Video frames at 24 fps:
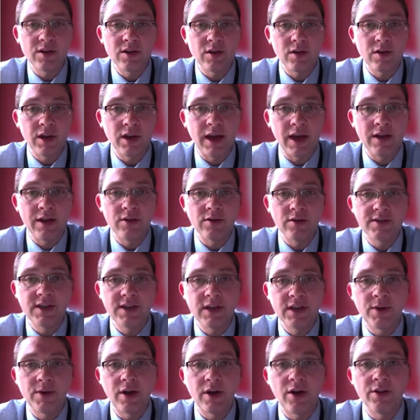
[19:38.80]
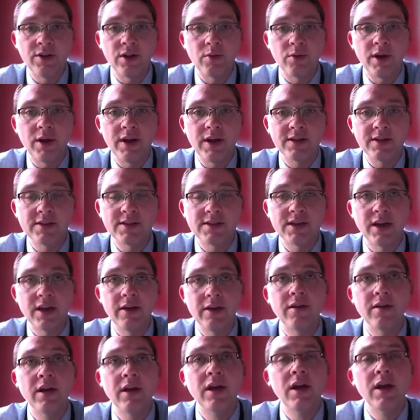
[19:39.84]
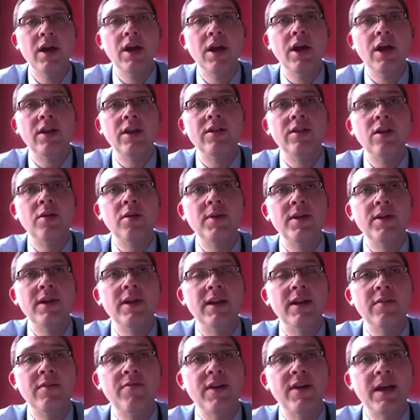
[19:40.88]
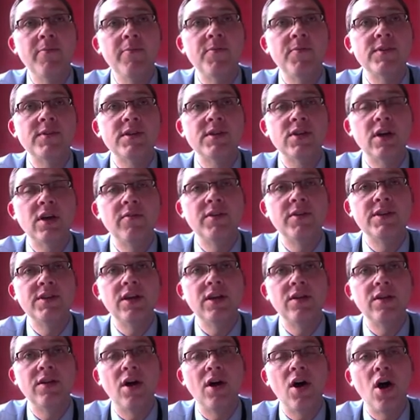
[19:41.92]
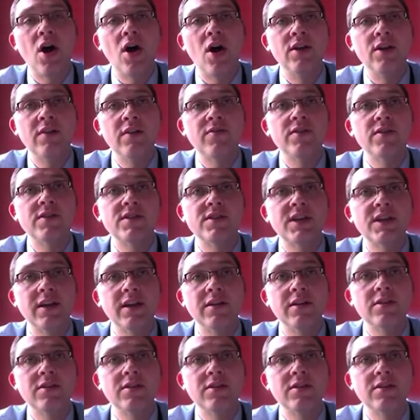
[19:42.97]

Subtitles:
and you'll see them there on the right hand side, there'll be a different emphasis, obviously, on different